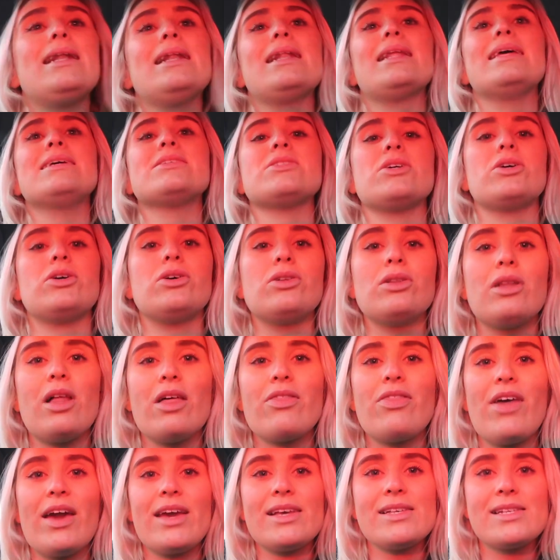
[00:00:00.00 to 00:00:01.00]
in
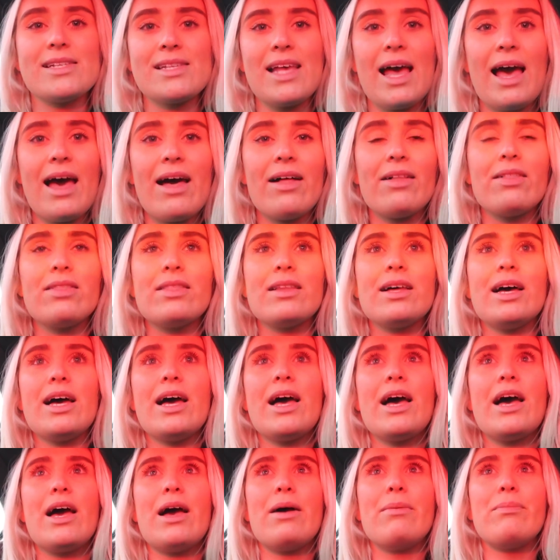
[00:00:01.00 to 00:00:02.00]
Lidl, they sell,
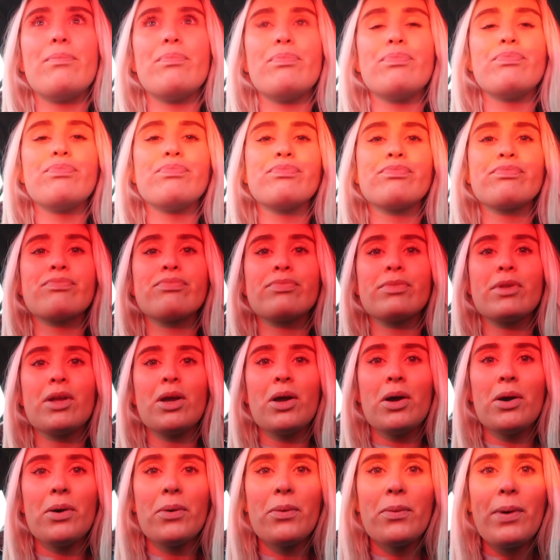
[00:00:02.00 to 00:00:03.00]

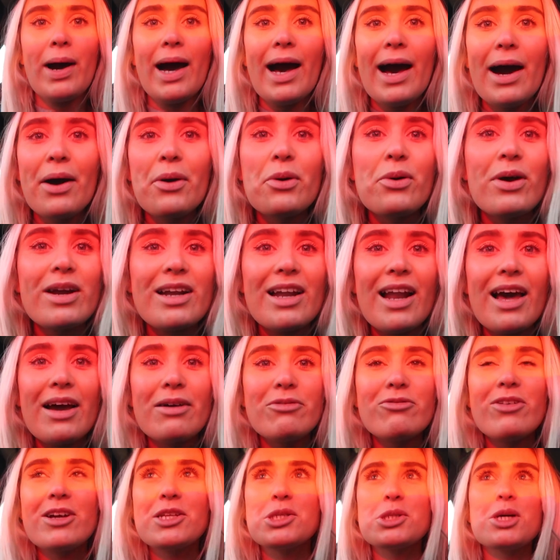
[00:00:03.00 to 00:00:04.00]
wow,
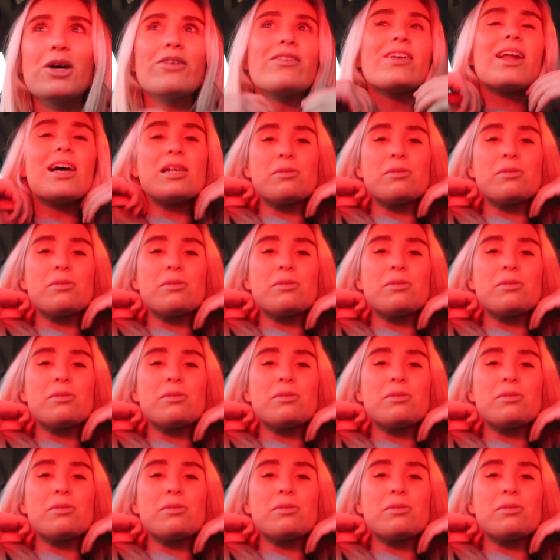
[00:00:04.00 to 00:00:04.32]
red traffic